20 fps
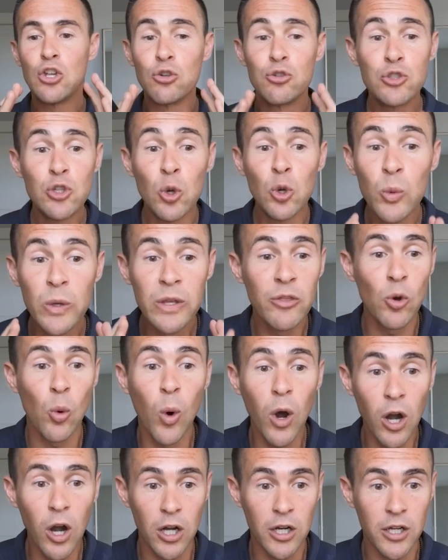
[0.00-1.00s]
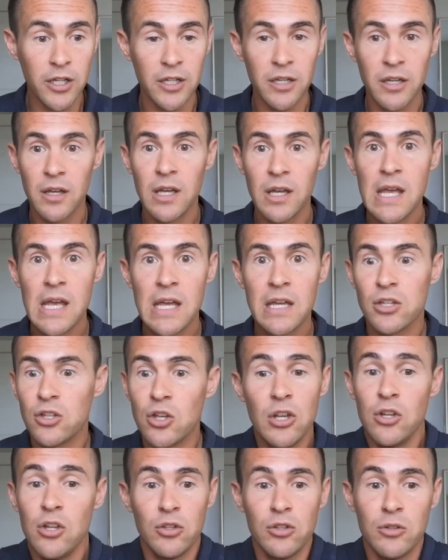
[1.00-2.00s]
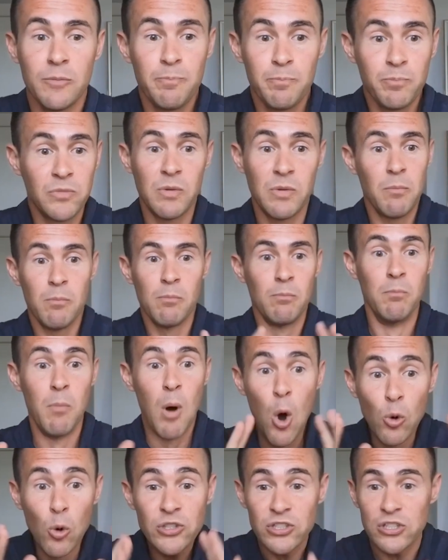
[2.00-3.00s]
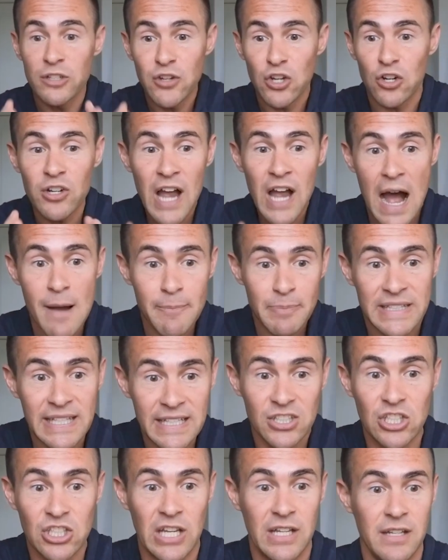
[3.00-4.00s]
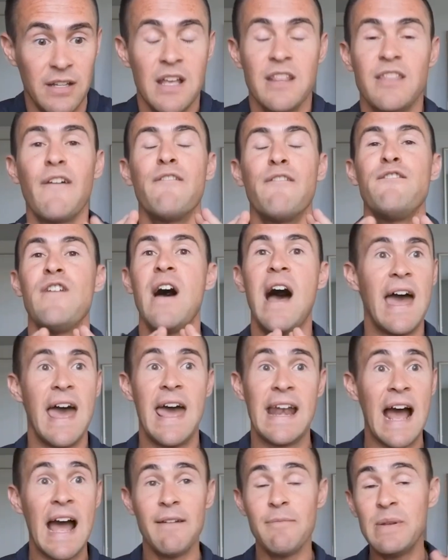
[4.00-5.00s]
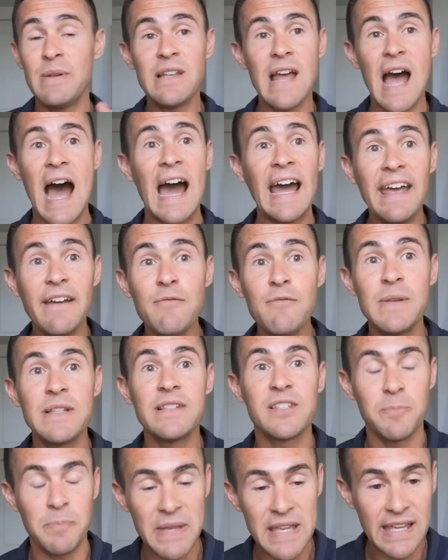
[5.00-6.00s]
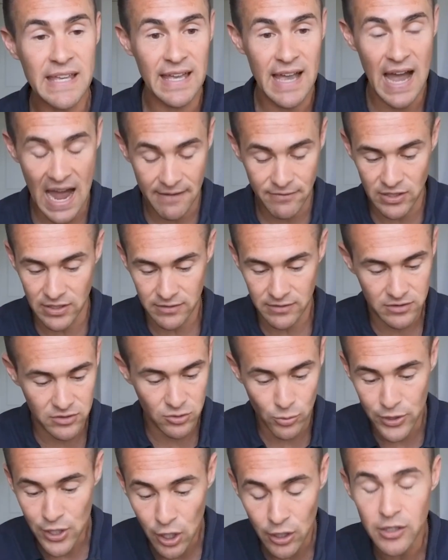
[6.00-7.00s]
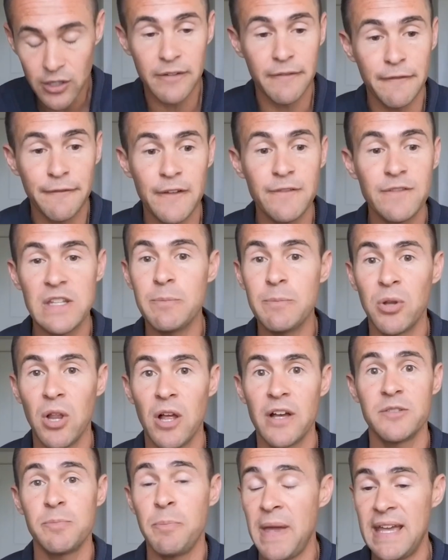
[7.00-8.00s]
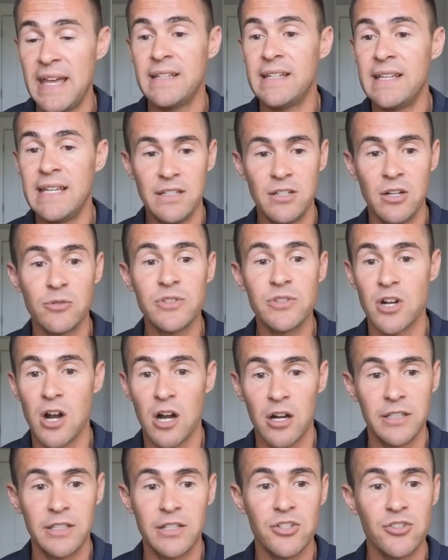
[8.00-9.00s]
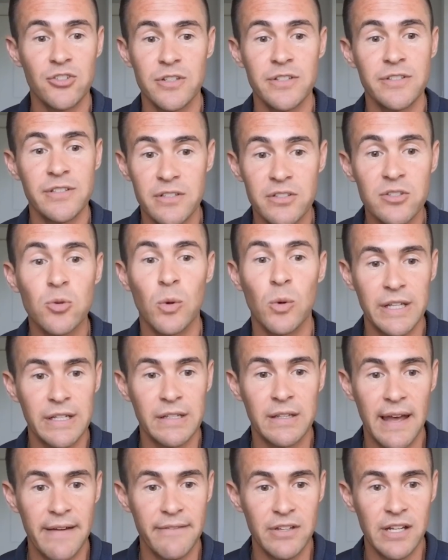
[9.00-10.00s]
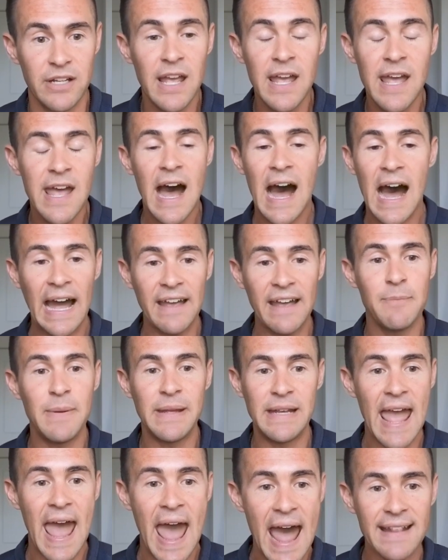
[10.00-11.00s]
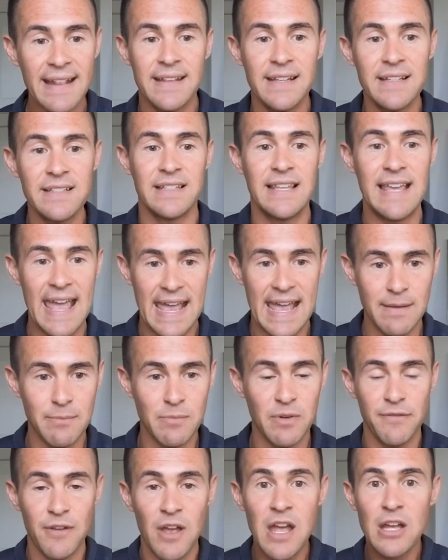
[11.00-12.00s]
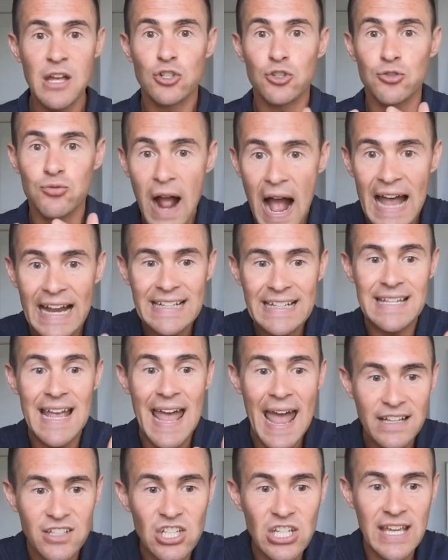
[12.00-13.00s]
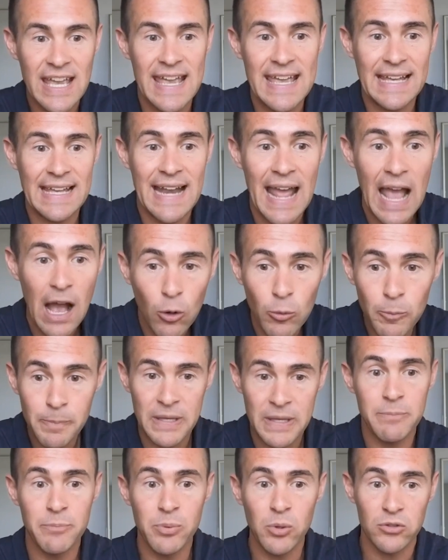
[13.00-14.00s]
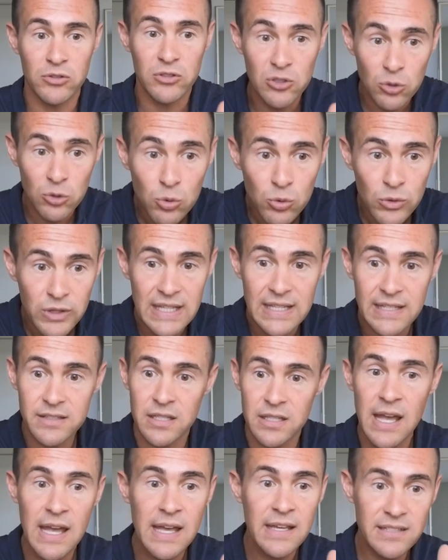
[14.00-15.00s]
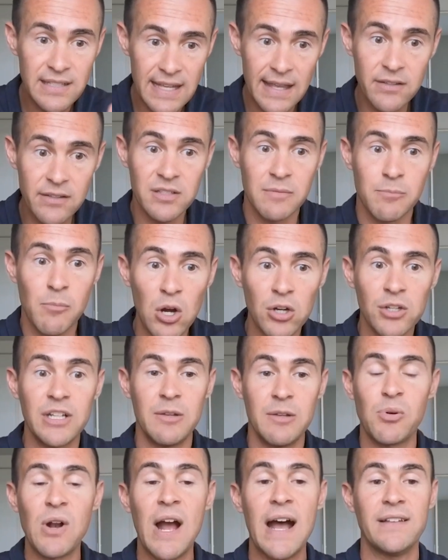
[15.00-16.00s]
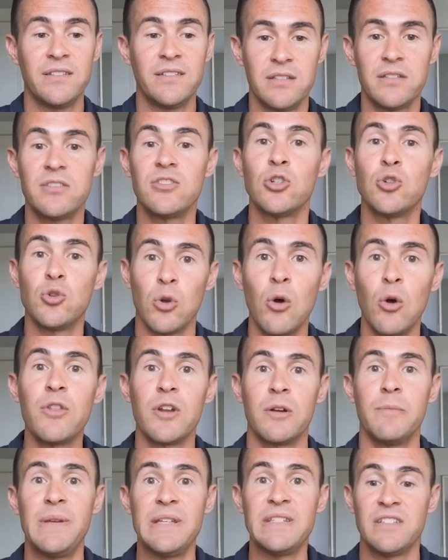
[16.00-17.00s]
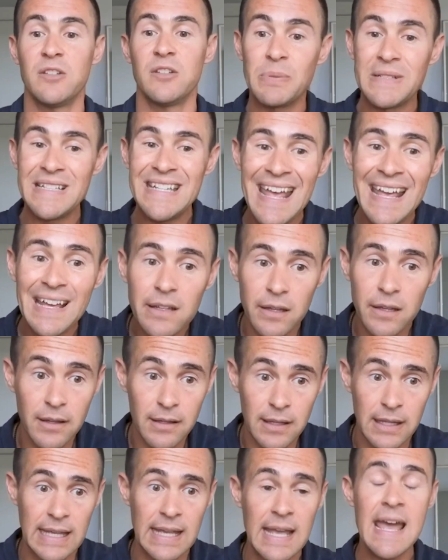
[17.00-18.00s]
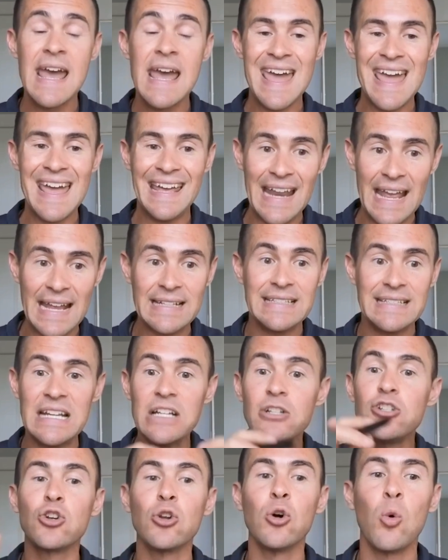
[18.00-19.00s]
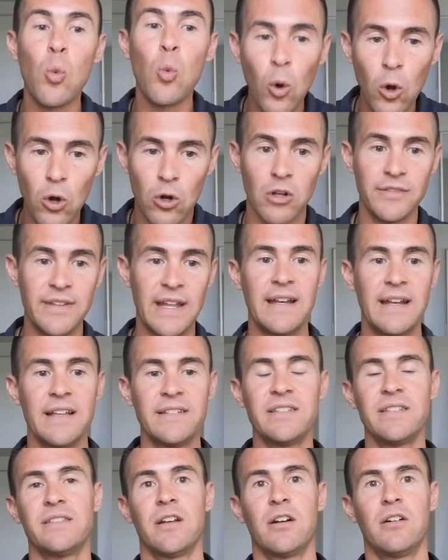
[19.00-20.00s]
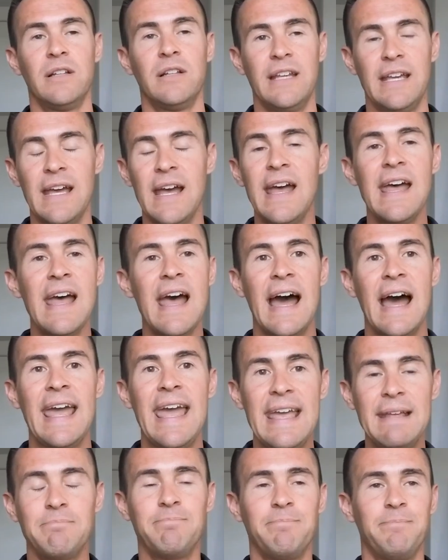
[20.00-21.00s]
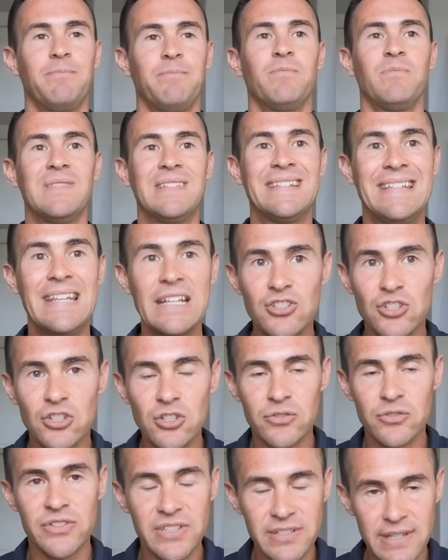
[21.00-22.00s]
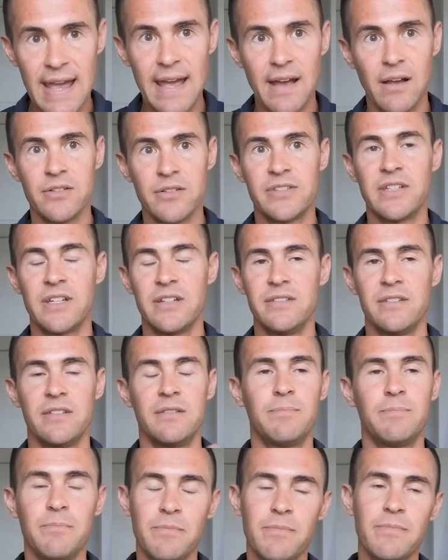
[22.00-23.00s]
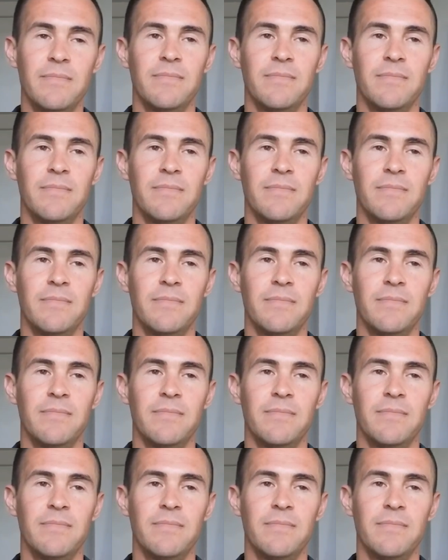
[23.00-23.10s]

You're doing the work. Most of your competition, I have been speaking. I've done 350 plus paid keynotes in our industry since 2011. I have been at this game of trying to educate and help people do these sales and marketing processes to grow their business, particularly in a digital world. Not necessarily, I hate digital sales because